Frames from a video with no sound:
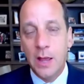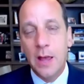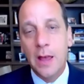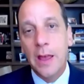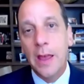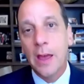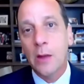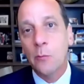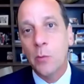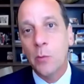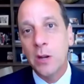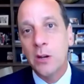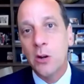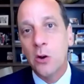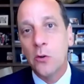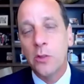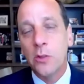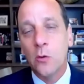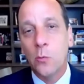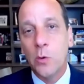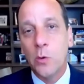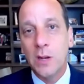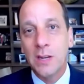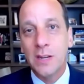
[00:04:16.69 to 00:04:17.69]
And we know that
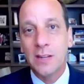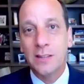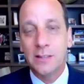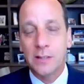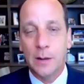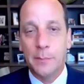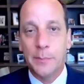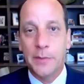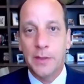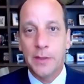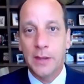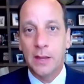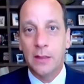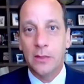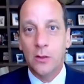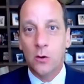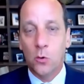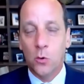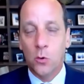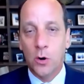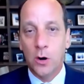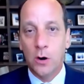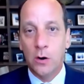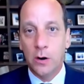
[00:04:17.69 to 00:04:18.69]
we need something in the
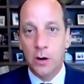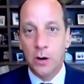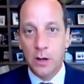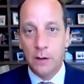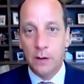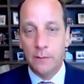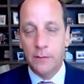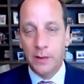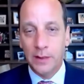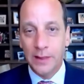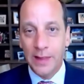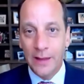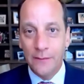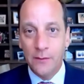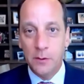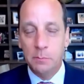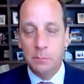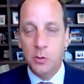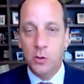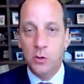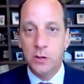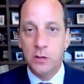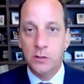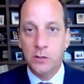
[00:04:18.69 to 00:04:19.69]
order of 11
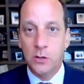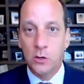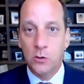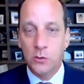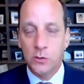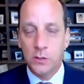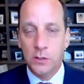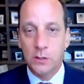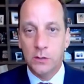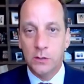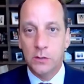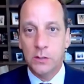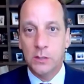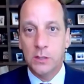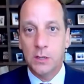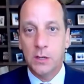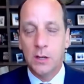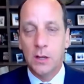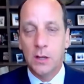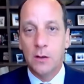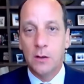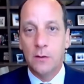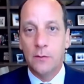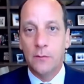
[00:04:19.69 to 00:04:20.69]
billion doses
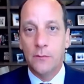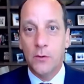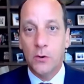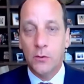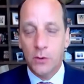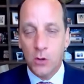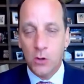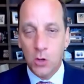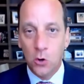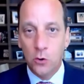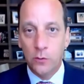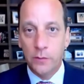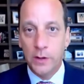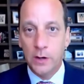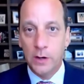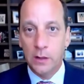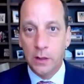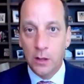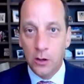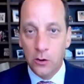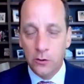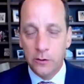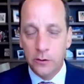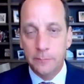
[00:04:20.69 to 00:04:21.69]
for COVID
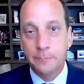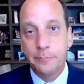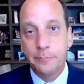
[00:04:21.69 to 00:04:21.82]
alone.